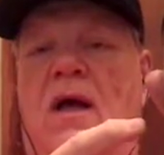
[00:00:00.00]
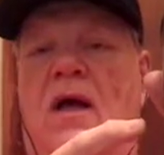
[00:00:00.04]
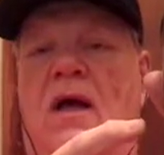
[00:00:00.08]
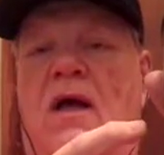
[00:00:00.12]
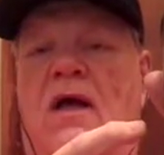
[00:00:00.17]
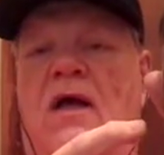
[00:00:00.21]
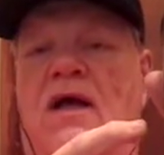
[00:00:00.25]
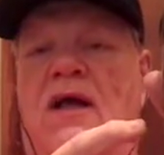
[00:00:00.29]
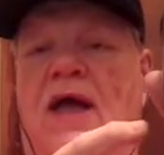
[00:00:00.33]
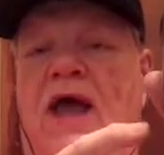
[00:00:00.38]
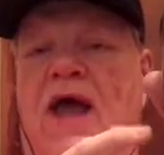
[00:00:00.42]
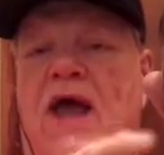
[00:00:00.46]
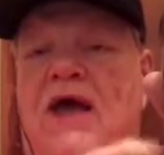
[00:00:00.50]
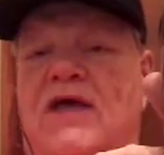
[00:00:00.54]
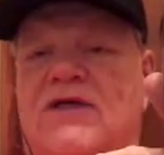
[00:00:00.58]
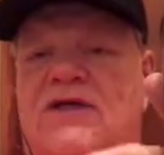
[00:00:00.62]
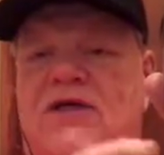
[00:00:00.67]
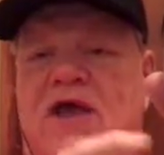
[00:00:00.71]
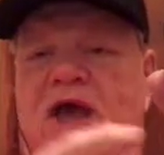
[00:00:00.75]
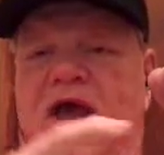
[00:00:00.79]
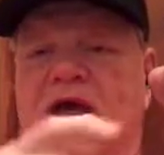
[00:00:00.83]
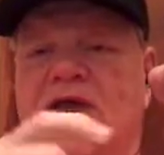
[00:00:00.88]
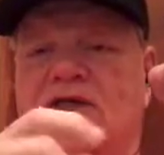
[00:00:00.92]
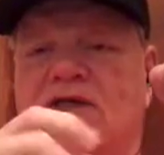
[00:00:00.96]
It has
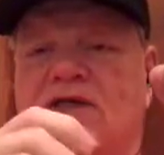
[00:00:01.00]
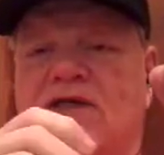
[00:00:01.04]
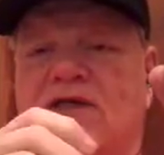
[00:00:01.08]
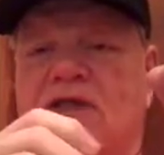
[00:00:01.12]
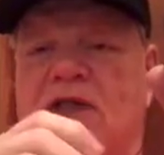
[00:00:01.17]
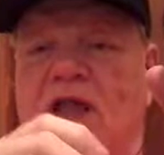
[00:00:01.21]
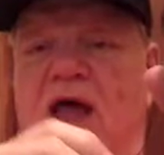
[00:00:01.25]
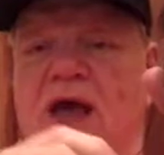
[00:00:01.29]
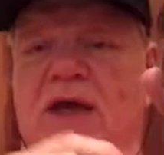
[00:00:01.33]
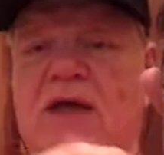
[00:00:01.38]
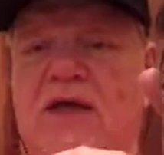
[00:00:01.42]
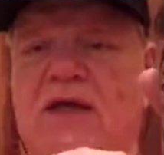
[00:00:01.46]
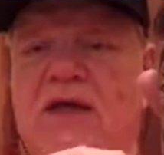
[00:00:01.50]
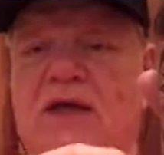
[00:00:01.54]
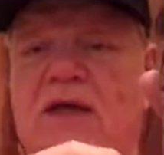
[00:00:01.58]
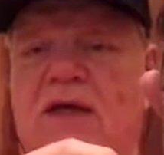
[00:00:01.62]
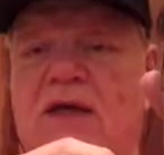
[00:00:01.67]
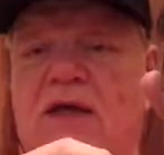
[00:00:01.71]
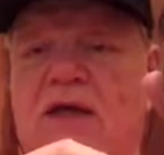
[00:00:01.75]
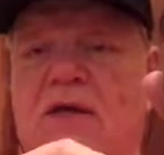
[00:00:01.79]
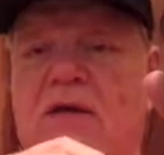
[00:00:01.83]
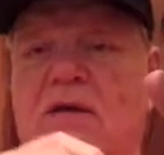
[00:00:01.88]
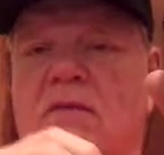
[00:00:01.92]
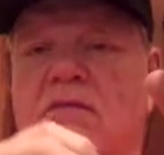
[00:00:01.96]
a
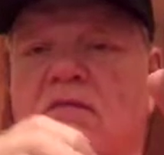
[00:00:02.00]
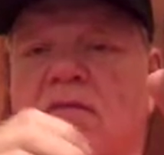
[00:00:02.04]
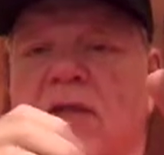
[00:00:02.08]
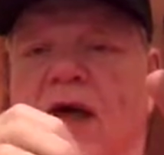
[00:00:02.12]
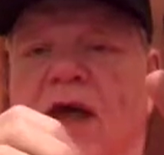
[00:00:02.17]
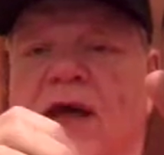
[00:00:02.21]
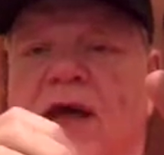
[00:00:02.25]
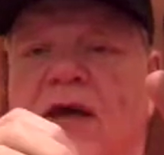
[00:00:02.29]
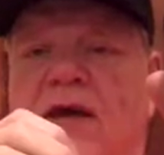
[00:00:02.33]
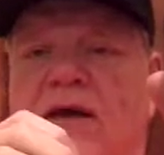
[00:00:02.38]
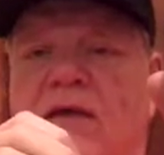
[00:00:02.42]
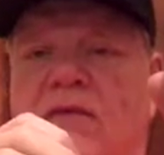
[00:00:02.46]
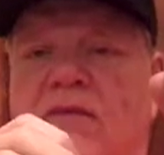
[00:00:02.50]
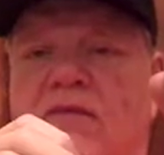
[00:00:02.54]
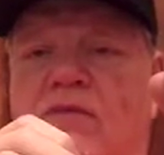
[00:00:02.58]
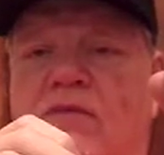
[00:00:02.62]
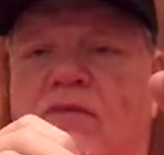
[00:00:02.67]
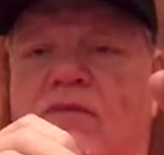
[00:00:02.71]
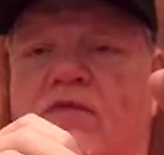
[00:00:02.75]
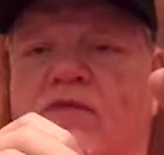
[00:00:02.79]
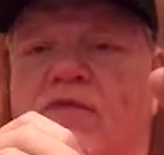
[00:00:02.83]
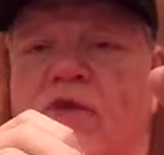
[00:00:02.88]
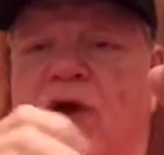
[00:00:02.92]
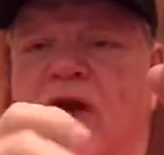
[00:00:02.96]
slightly like
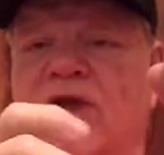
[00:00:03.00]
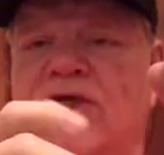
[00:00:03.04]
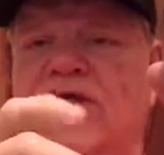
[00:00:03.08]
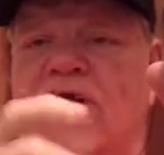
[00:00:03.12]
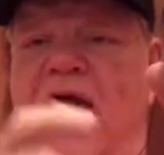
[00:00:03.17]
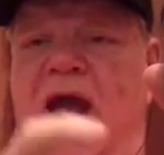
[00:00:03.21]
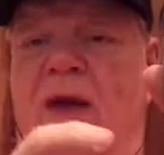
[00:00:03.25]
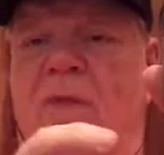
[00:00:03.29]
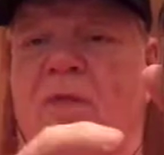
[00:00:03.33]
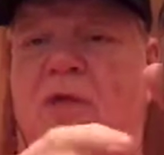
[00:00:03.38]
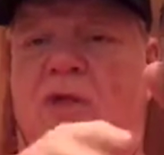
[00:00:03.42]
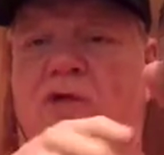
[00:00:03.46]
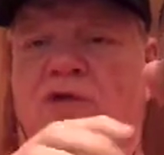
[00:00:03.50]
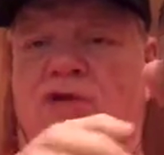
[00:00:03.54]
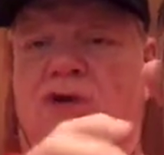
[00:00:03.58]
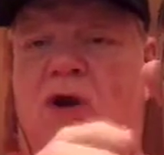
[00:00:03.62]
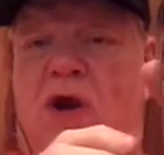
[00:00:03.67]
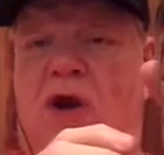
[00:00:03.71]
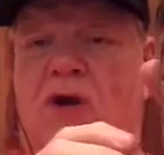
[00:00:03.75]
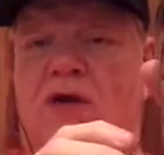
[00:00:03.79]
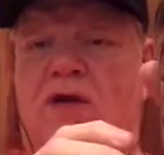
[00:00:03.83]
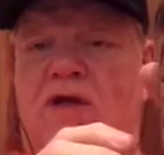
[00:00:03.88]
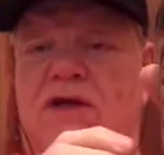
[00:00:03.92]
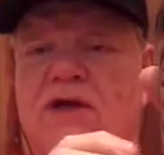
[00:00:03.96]
fresh apple
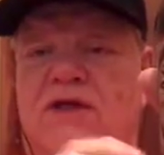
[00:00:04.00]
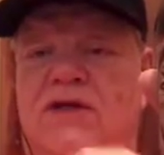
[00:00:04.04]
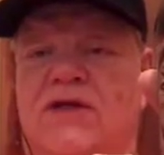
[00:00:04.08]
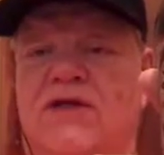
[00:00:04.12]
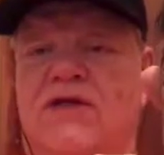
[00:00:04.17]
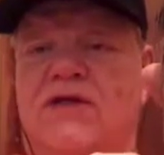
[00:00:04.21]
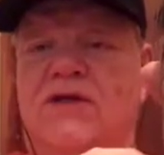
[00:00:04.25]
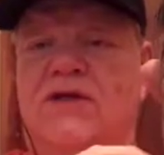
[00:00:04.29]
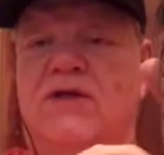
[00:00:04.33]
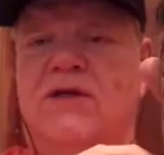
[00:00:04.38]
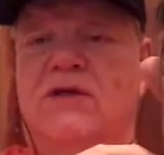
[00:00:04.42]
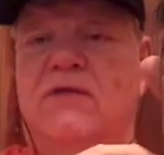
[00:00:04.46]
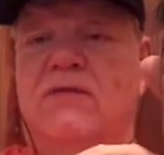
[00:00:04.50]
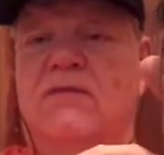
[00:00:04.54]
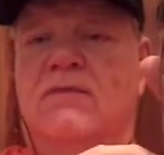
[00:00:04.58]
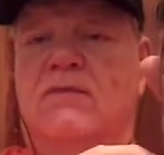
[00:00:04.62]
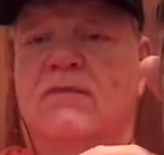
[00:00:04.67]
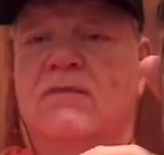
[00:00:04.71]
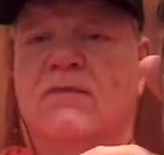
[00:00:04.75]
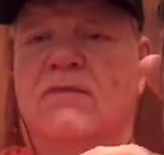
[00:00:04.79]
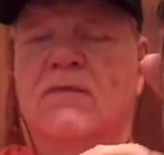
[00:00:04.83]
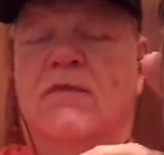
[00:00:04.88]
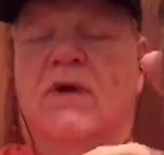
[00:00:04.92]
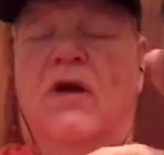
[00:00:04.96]
tartness,
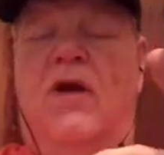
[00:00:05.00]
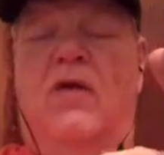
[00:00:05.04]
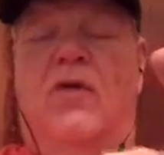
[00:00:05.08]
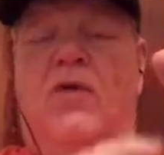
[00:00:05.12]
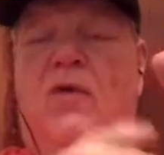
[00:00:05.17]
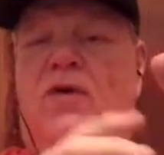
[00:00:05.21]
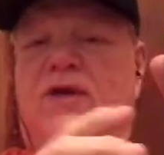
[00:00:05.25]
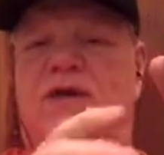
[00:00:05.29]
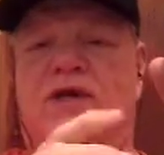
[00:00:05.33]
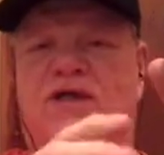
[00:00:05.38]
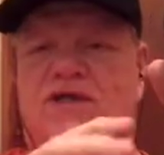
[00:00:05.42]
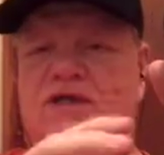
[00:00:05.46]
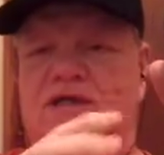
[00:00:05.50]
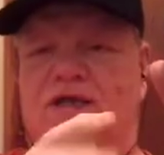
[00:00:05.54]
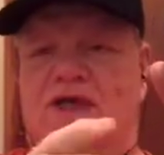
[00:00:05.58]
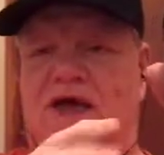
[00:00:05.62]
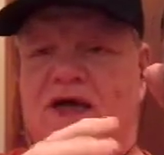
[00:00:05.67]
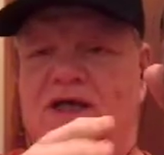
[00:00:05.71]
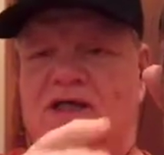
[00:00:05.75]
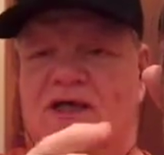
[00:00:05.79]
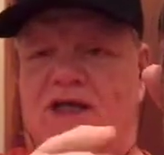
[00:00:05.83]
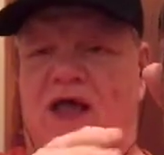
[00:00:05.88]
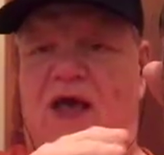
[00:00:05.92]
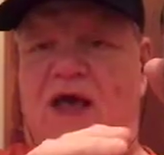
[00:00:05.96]
although it doesn't
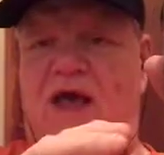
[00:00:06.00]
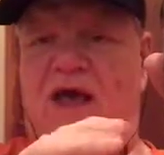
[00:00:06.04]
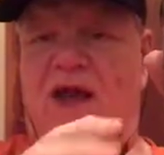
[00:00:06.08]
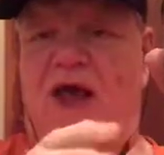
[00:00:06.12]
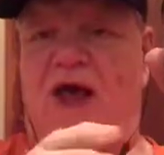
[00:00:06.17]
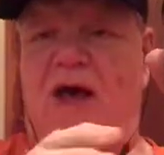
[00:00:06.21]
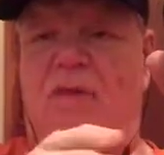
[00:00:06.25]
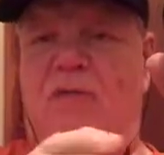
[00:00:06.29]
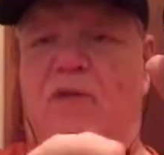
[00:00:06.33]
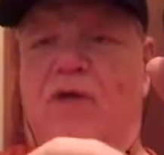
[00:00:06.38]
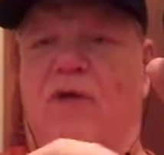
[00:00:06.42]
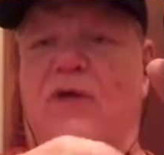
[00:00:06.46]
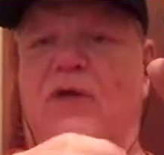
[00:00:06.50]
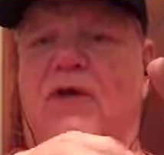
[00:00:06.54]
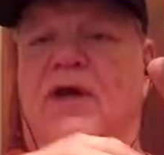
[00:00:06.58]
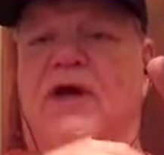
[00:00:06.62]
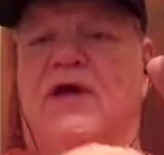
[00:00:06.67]
taste like an apple.